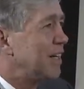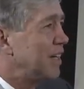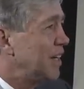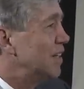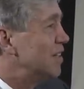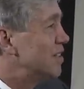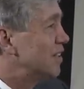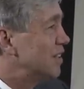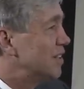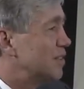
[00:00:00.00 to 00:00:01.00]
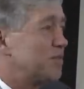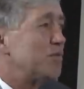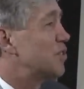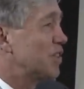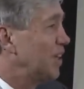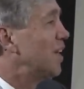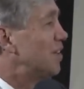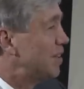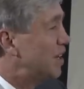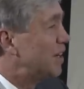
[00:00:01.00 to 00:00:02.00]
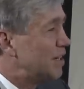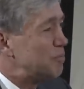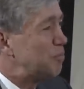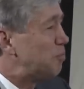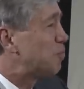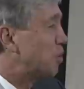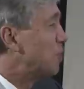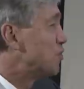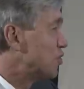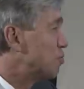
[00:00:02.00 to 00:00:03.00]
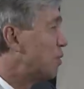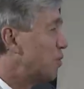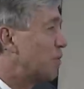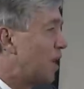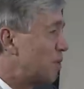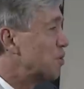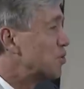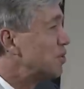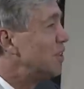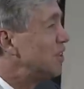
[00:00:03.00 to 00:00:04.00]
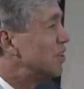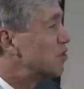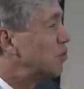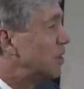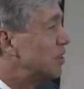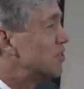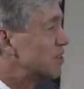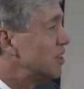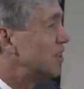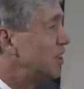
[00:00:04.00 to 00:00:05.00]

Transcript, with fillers: and this, again, poses both opportunity as well as uh,